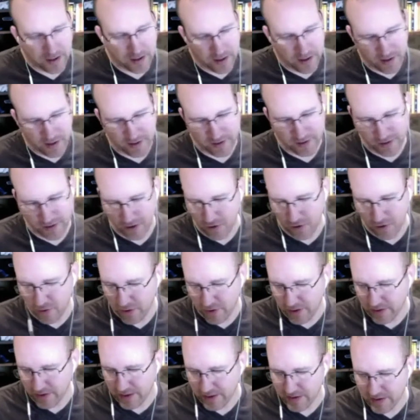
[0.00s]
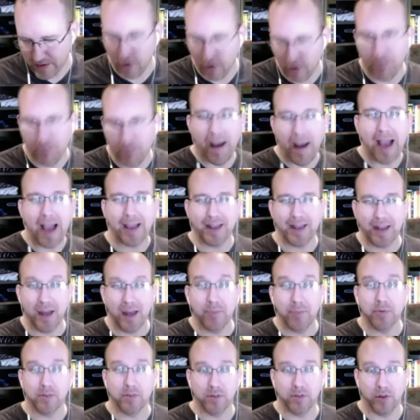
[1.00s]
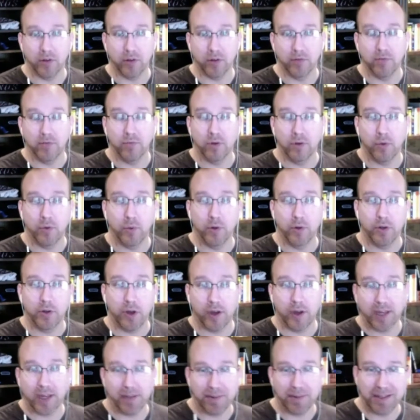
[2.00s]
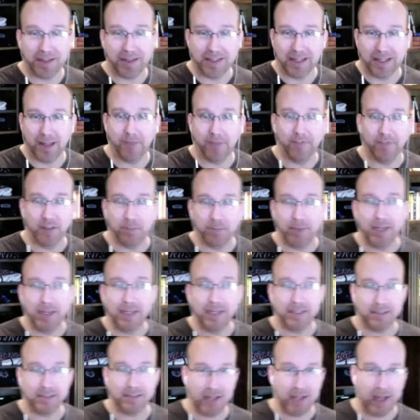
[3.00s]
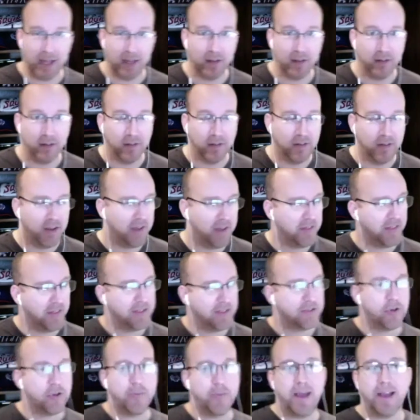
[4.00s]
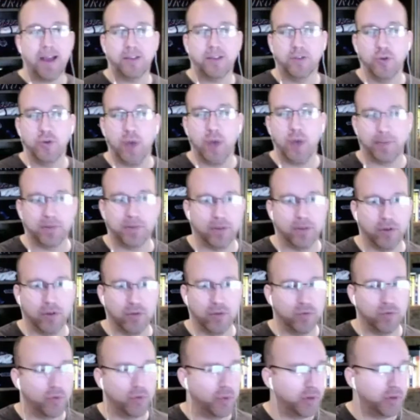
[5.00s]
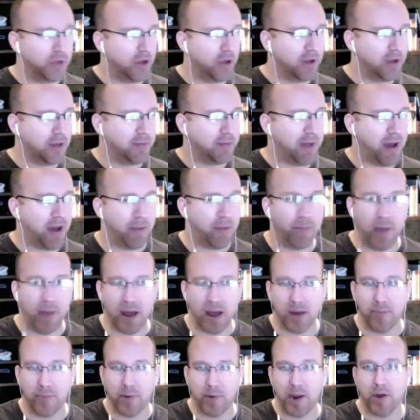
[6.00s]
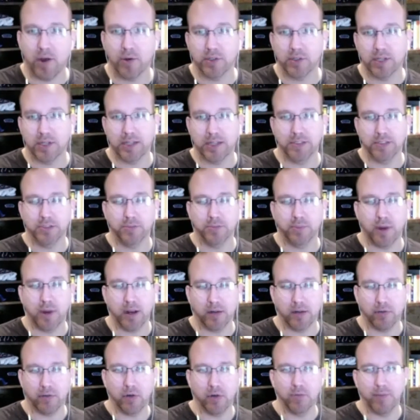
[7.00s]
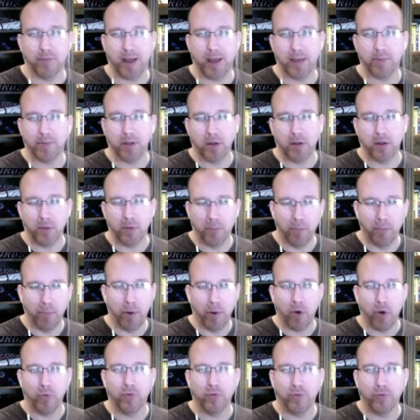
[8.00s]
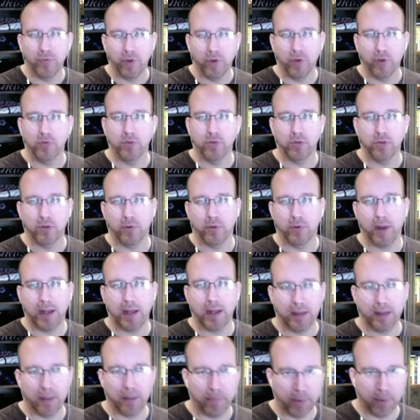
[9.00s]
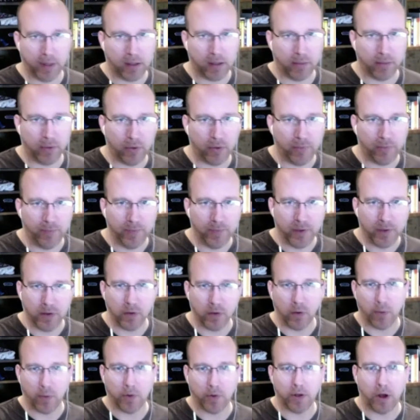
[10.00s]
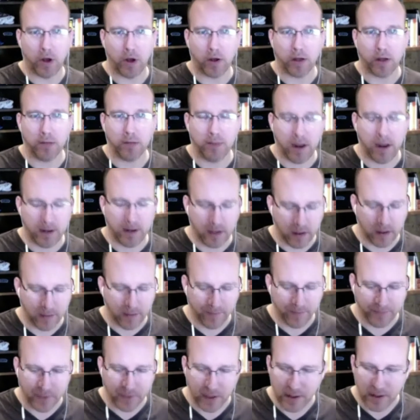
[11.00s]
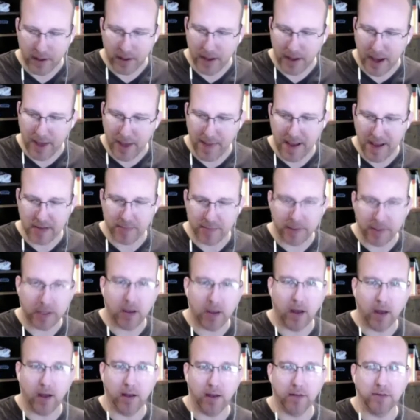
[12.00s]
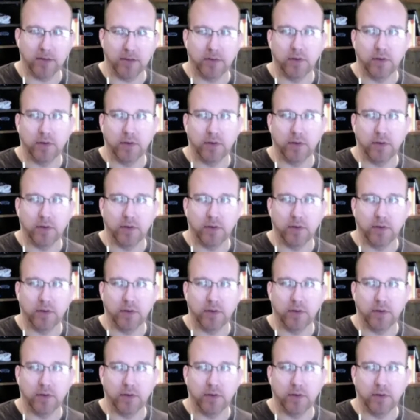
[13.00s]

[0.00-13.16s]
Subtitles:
let's go back an episode where we were talking about the MVP is dead. And then let's go back 2 episodes where we were talking about how to prioritize your product roadmap. Both of those are directly applicable to what we're talking about here. And that's because,